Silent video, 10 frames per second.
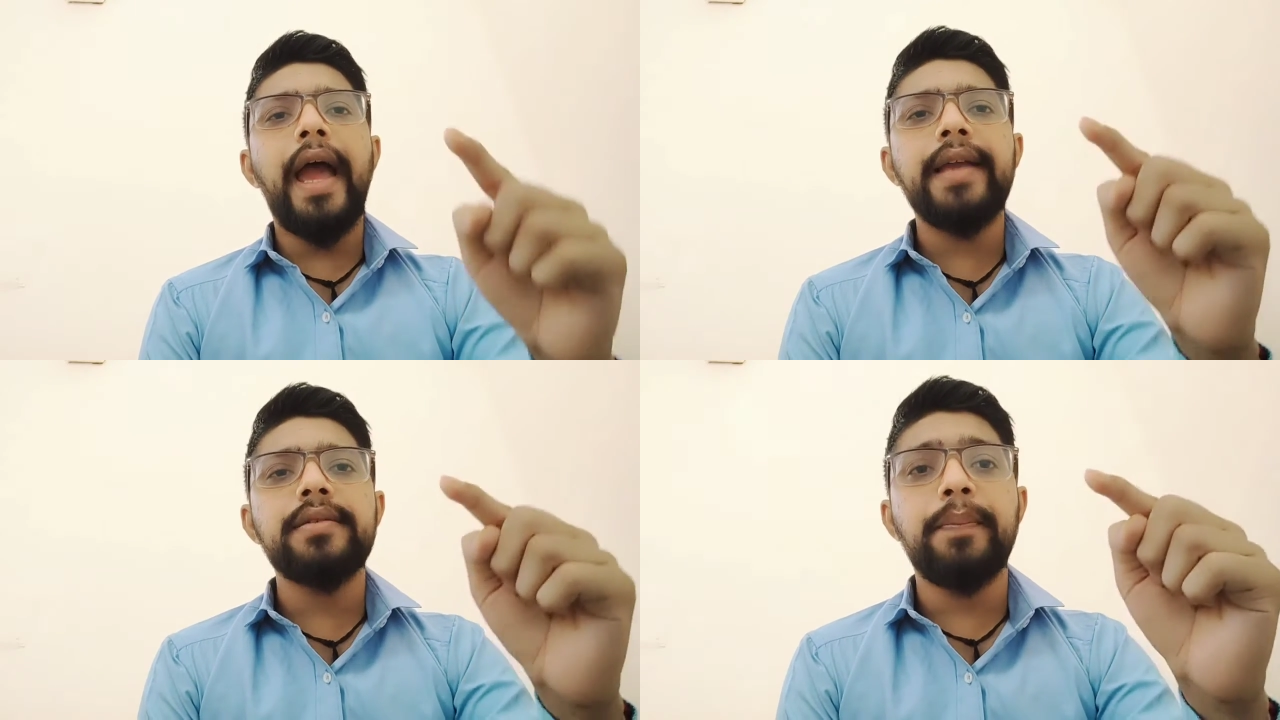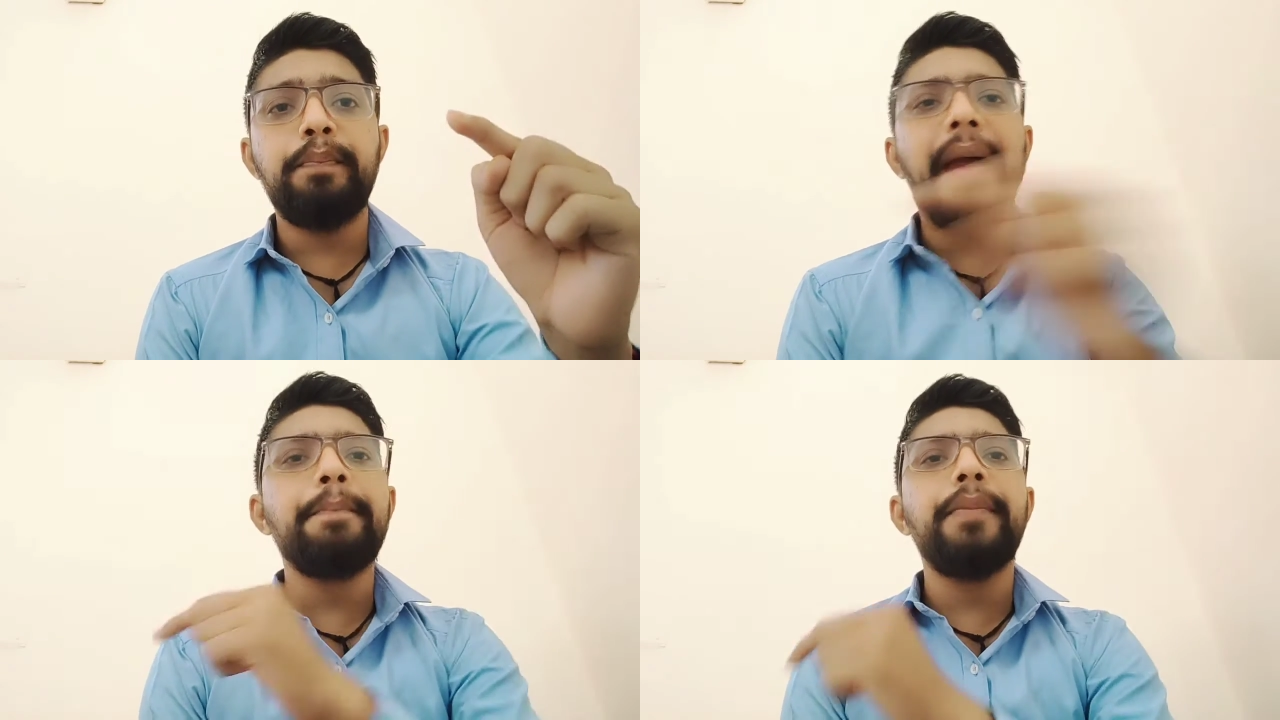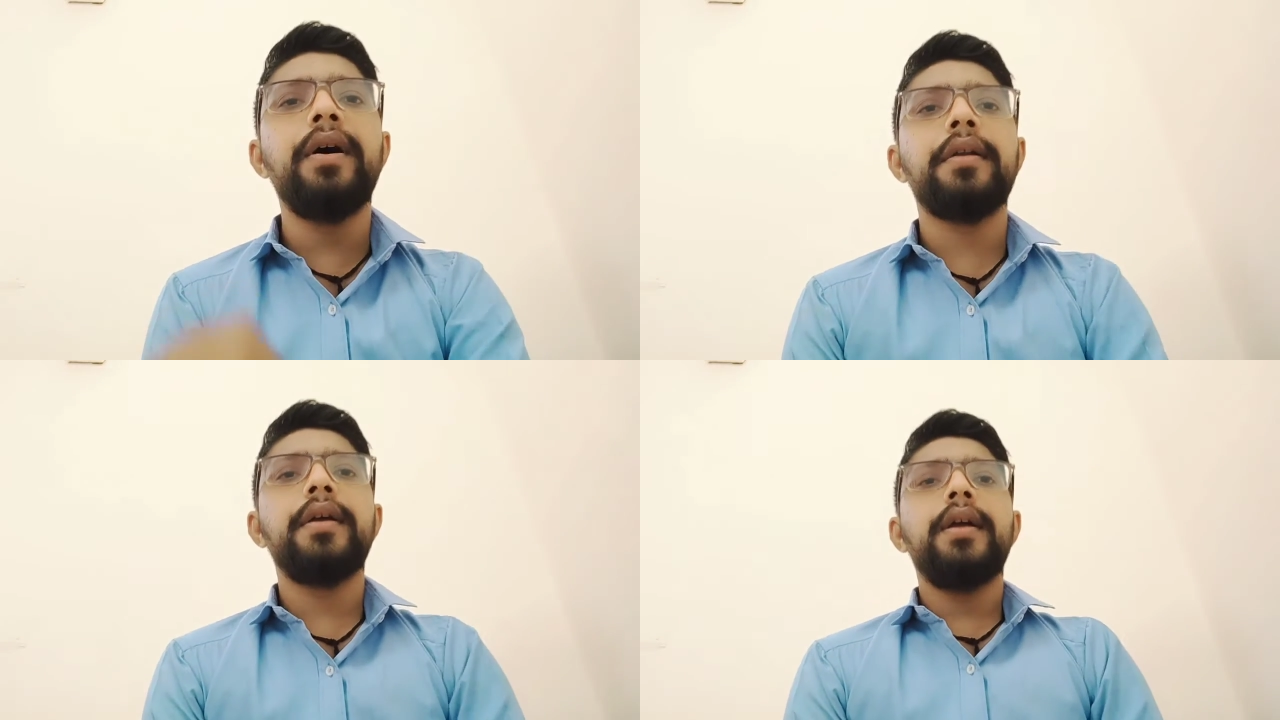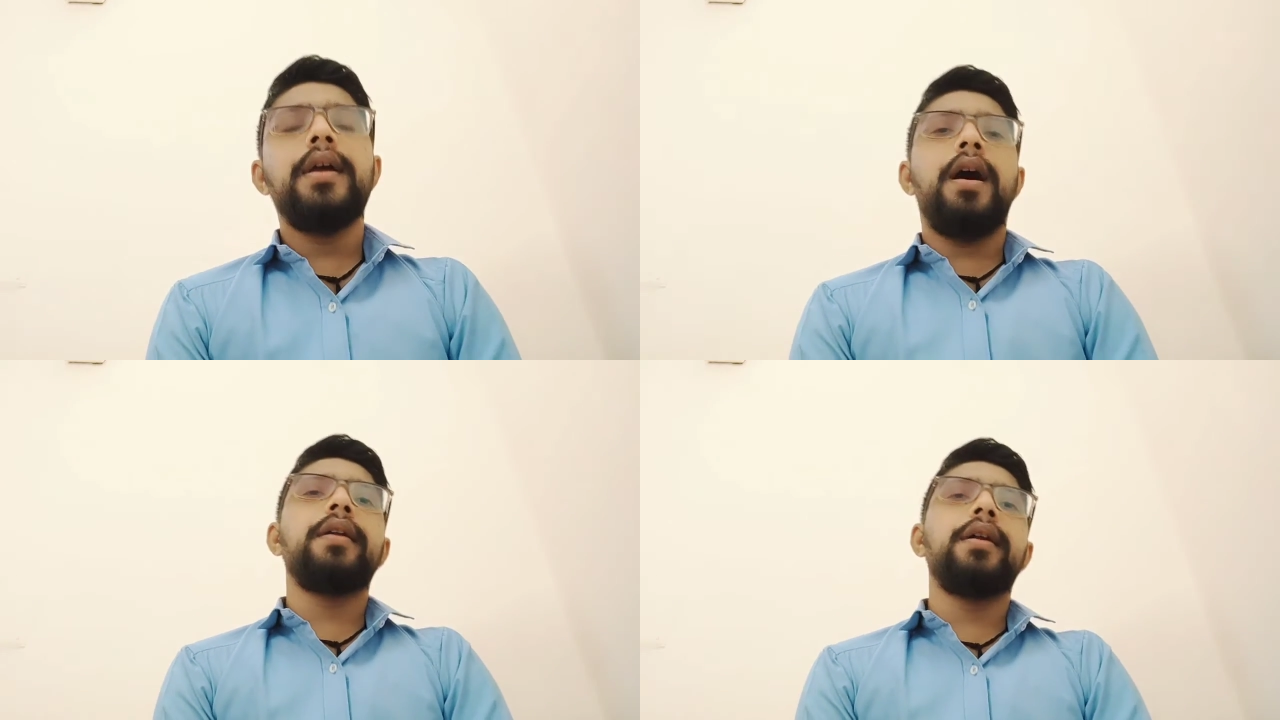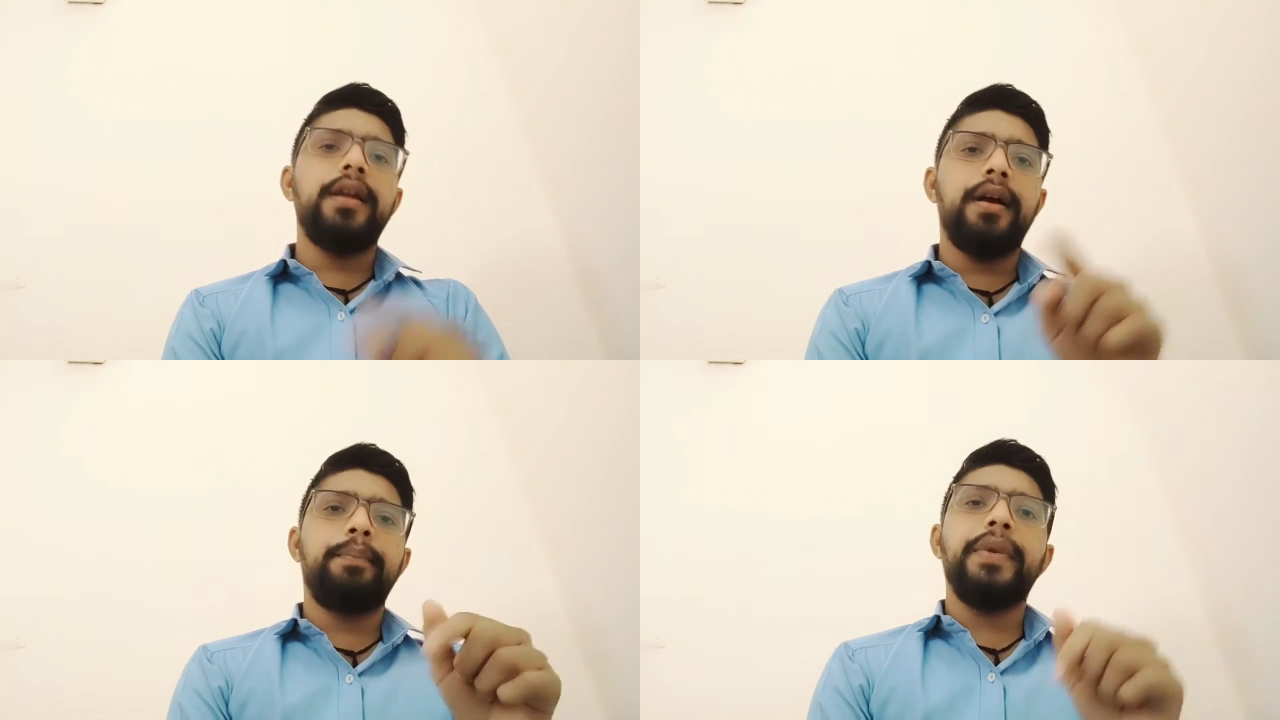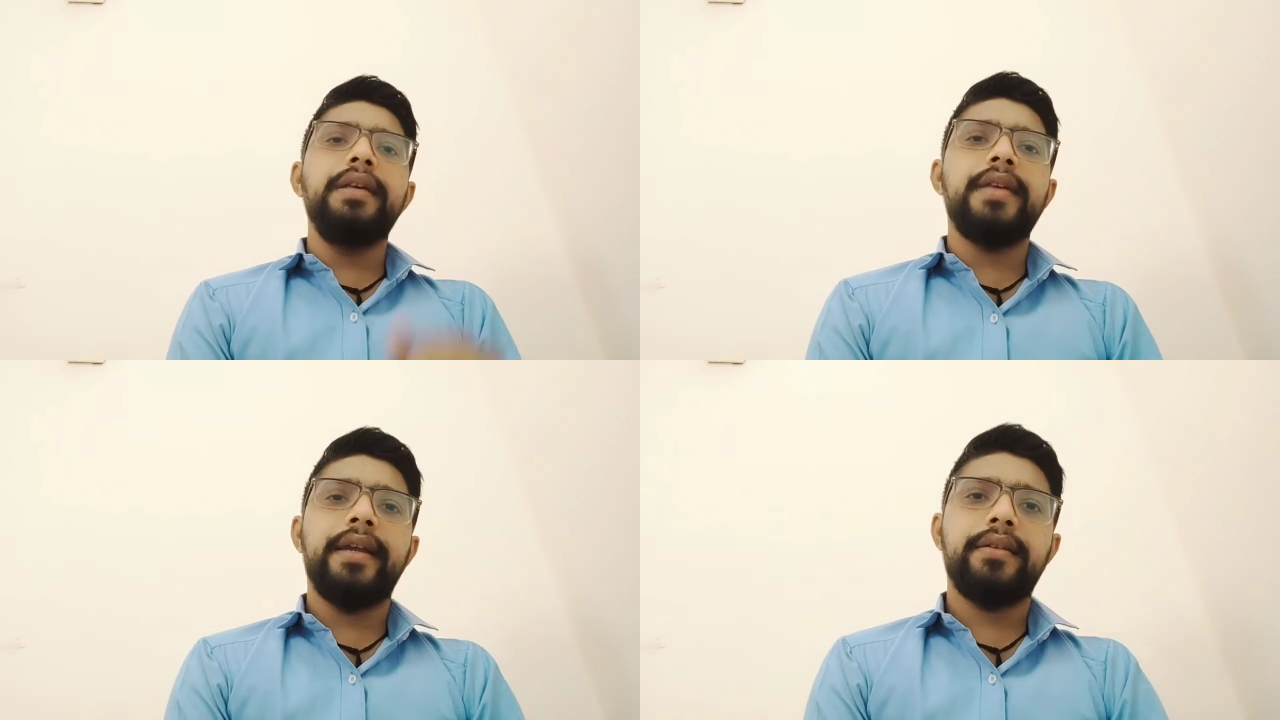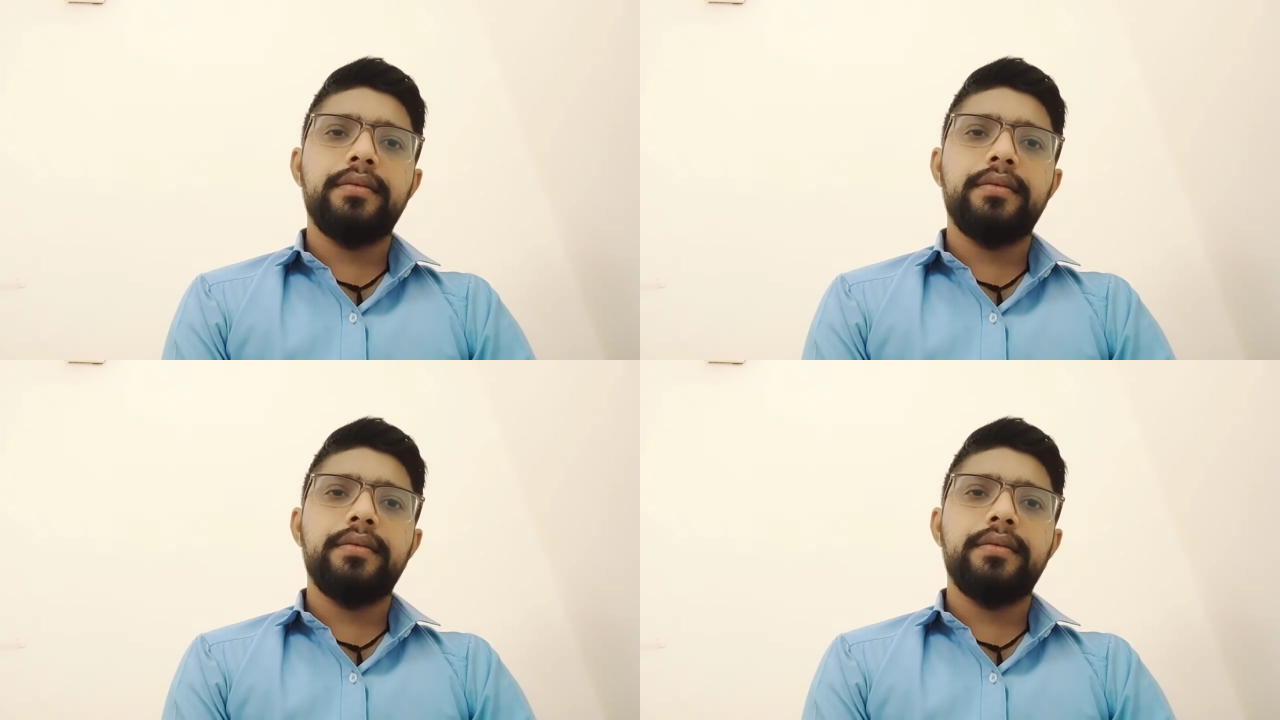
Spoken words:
as a member under the Companies Act